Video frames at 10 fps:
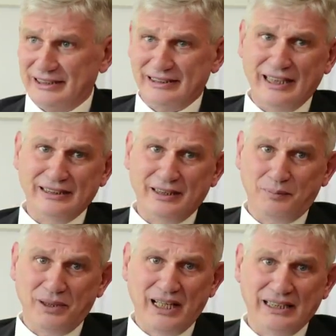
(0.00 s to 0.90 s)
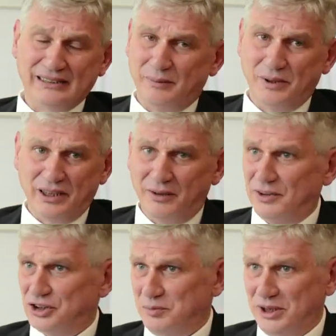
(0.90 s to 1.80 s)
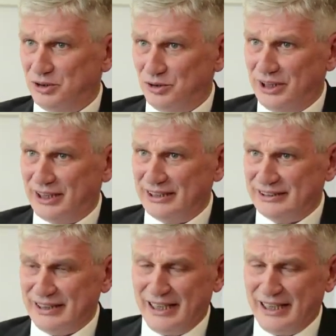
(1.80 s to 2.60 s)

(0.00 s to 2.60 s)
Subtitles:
there was no big difference